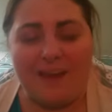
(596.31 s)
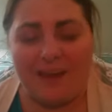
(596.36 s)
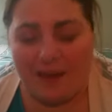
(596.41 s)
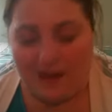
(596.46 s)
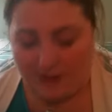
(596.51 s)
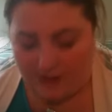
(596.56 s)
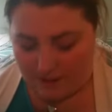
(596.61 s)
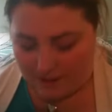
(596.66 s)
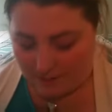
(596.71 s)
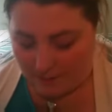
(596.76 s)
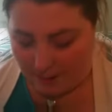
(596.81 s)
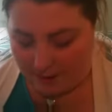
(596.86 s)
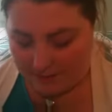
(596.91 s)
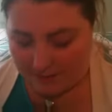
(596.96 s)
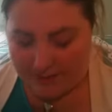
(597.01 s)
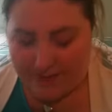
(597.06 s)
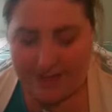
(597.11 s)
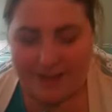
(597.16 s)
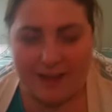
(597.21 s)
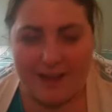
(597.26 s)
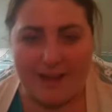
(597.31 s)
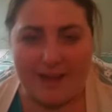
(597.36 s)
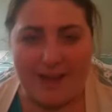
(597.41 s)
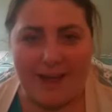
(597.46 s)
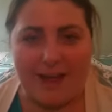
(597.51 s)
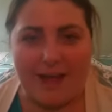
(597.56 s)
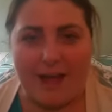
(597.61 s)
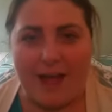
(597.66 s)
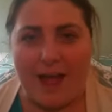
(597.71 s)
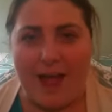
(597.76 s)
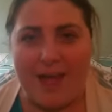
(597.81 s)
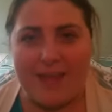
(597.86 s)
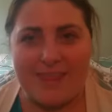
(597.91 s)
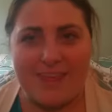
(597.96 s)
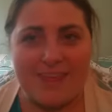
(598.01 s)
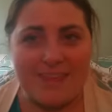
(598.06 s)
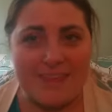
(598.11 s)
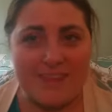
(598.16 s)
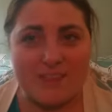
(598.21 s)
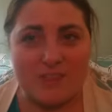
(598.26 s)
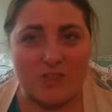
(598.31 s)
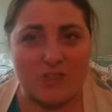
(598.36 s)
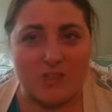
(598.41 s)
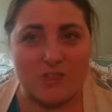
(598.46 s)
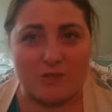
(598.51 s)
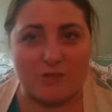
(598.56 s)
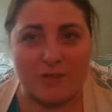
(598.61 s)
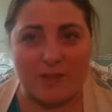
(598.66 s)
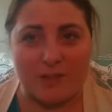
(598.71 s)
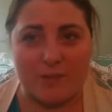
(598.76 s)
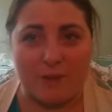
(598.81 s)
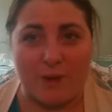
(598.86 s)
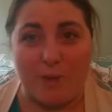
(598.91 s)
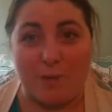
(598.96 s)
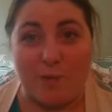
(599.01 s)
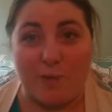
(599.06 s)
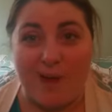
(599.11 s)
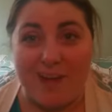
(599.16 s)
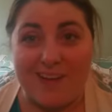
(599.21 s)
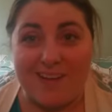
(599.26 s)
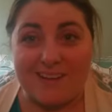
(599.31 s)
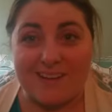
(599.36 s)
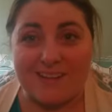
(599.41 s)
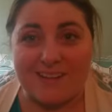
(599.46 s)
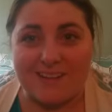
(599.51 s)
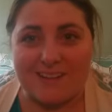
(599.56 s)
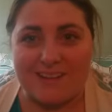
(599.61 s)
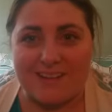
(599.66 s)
I think these will do really well wet